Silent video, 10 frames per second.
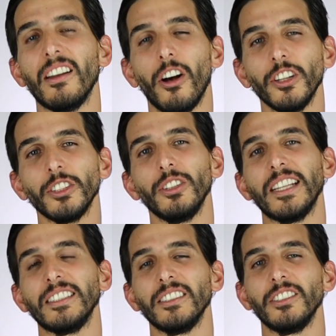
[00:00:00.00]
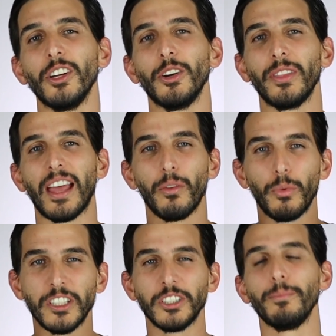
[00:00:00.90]
and it also lets us know that
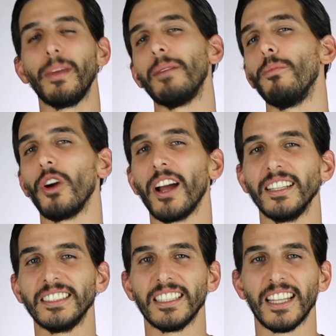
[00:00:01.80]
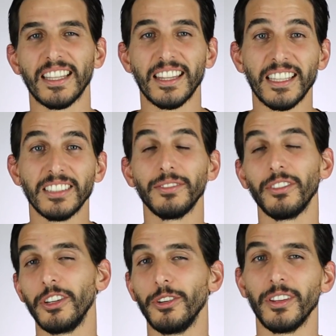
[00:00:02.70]
we should make more content like this
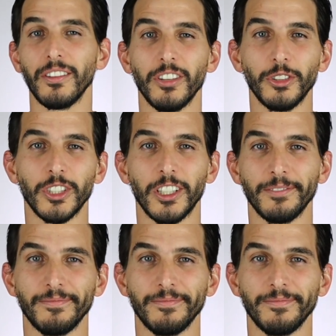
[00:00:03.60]
for you in the future.